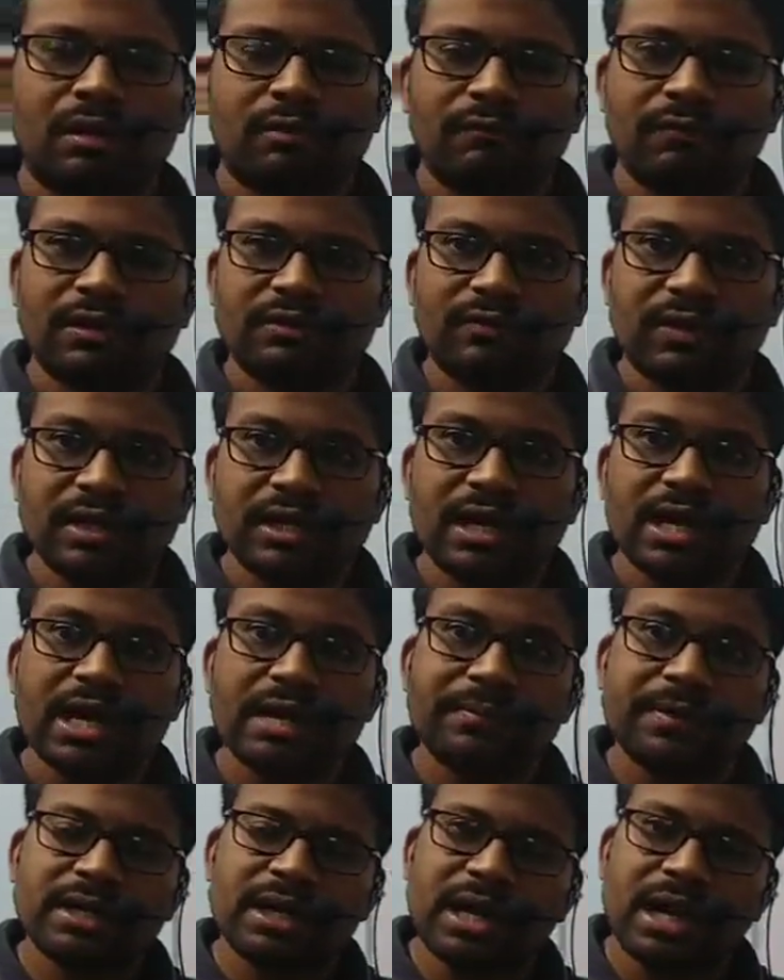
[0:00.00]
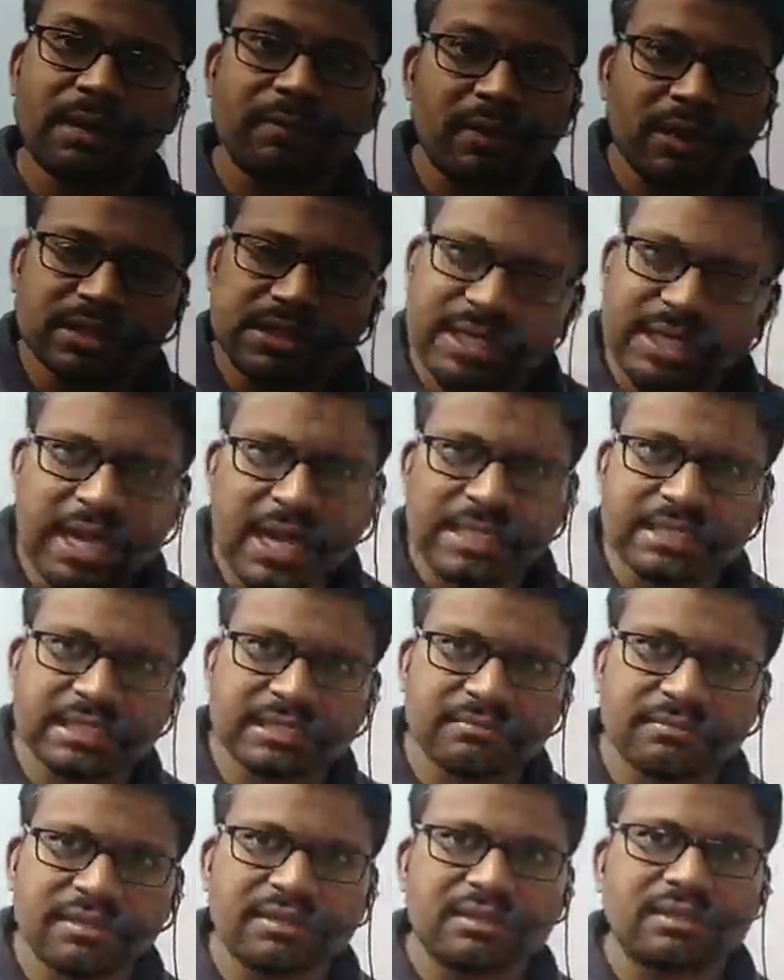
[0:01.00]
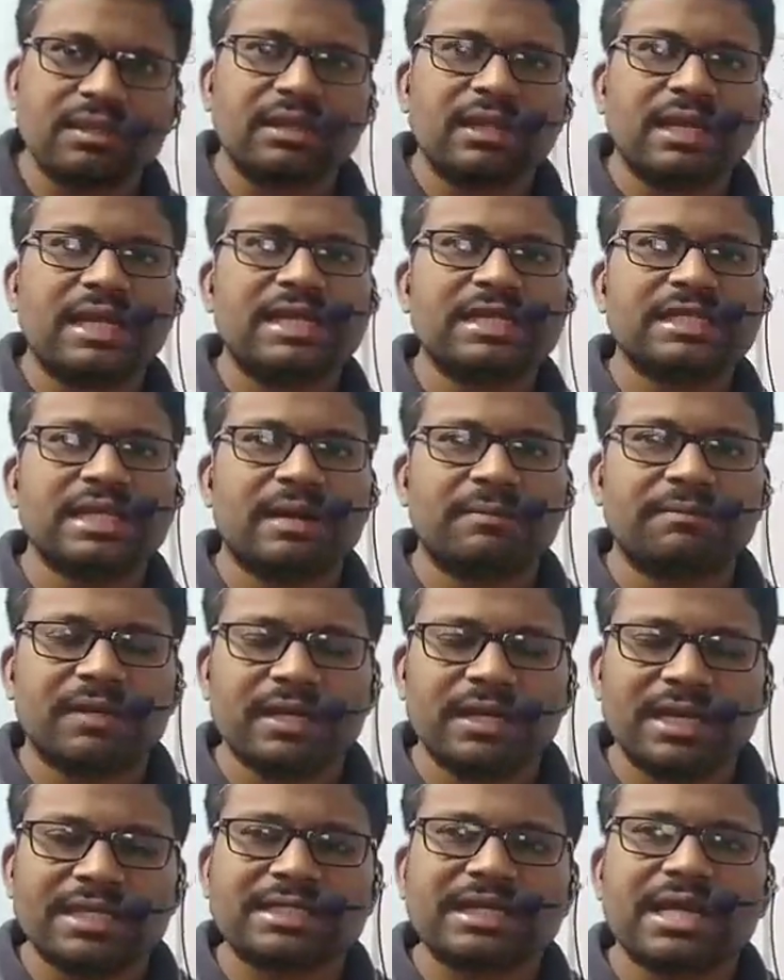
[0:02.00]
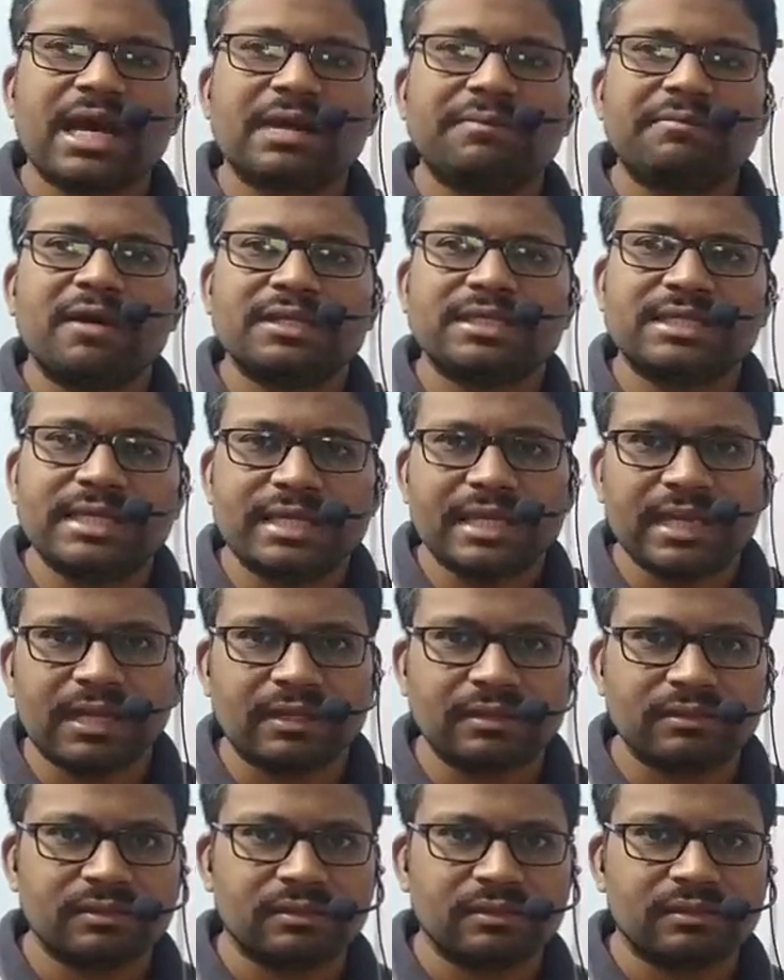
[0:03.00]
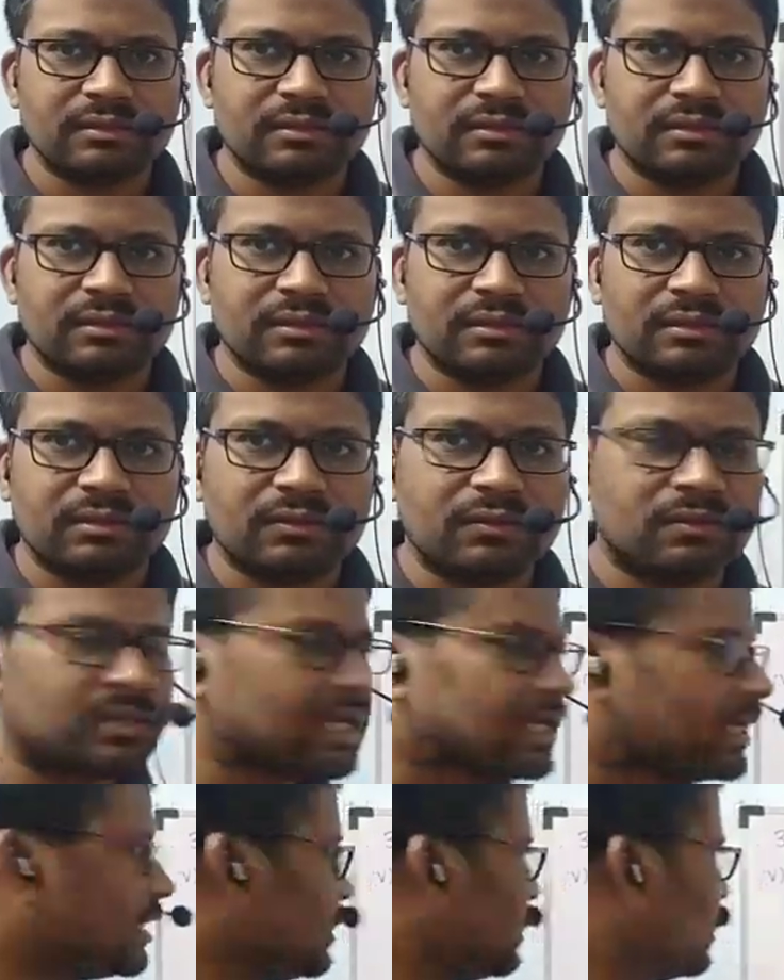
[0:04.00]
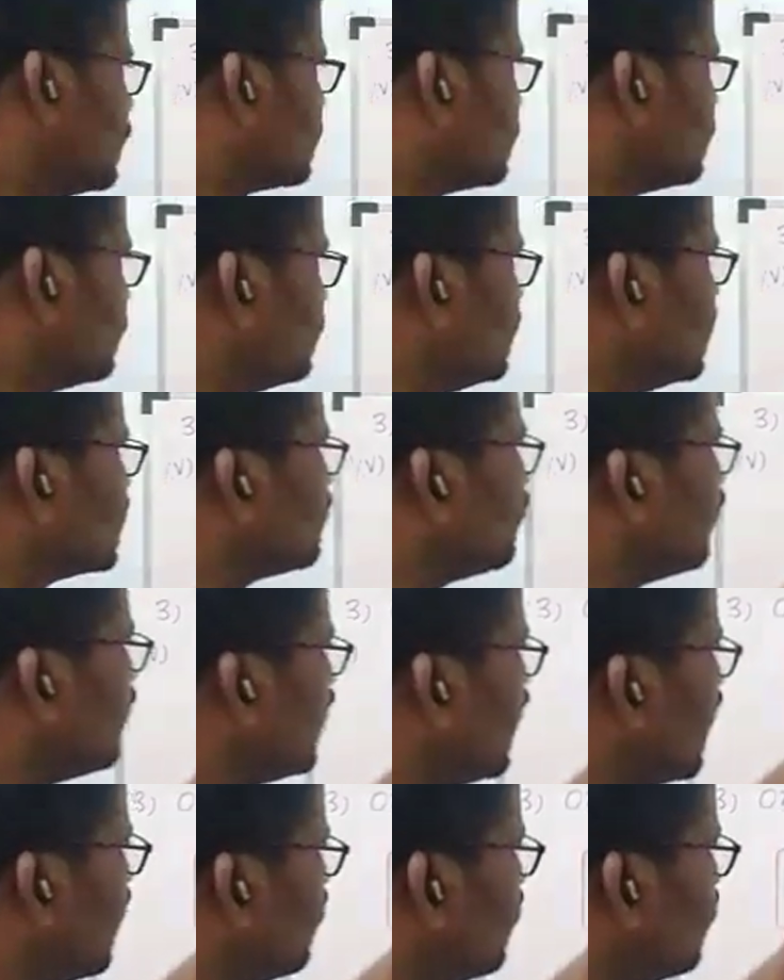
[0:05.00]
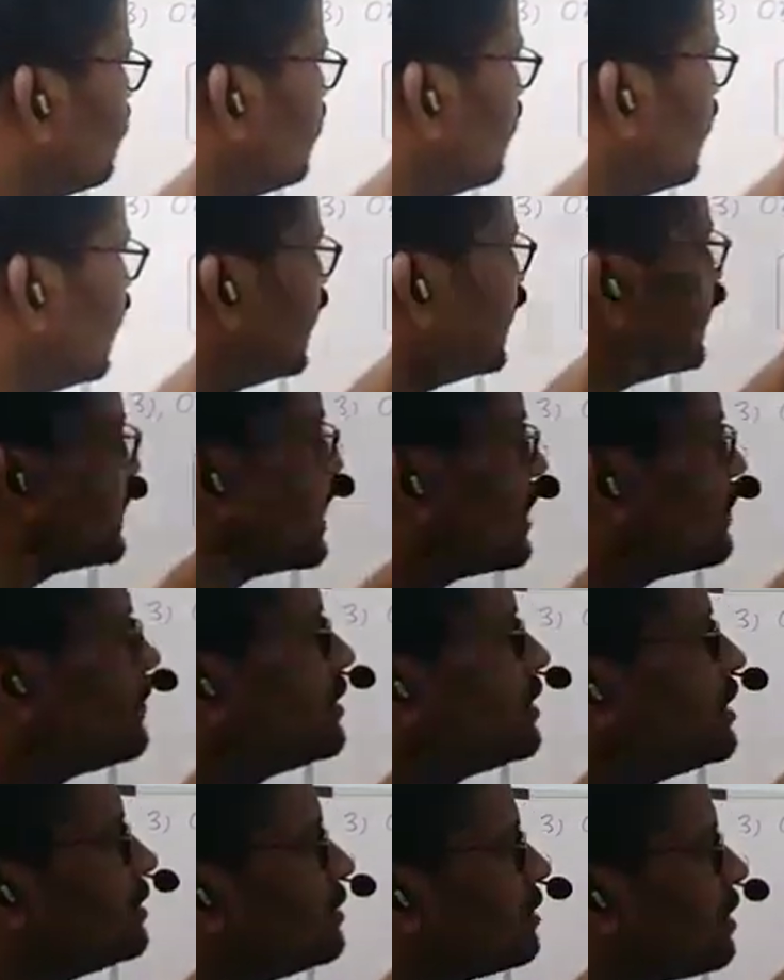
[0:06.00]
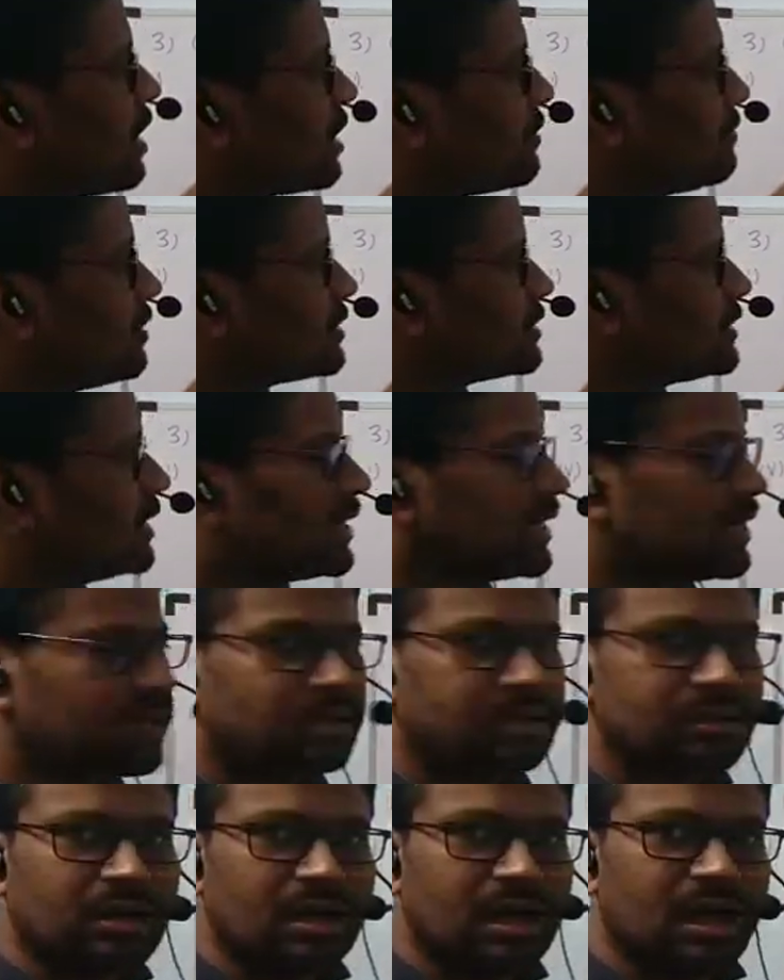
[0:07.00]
With 1 carbon carboxylic acid, it is obtained as carboxylate ion. Okay, so this one alone, it is converted to carboxylate ion.